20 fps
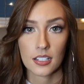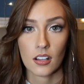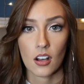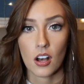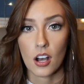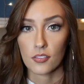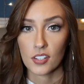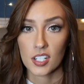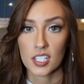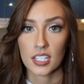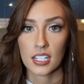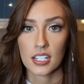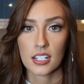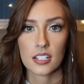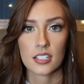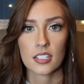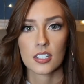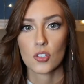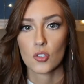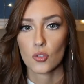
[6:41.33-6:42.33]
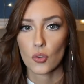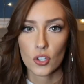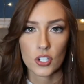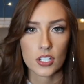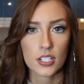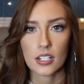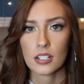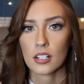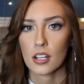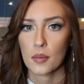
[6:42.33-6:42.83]
obviously because the drawers
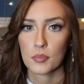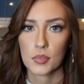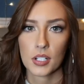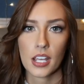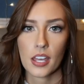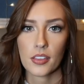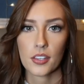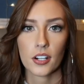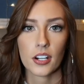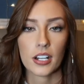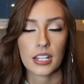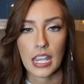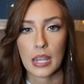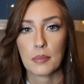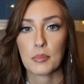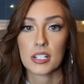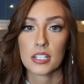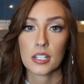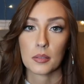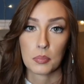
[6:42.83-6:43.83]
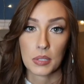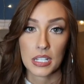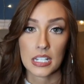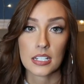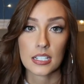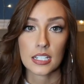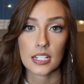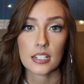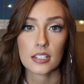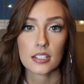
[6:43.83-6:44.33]
didn't come together, it came into
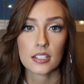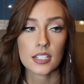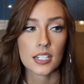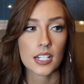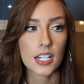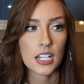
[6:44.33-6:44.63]
pieces.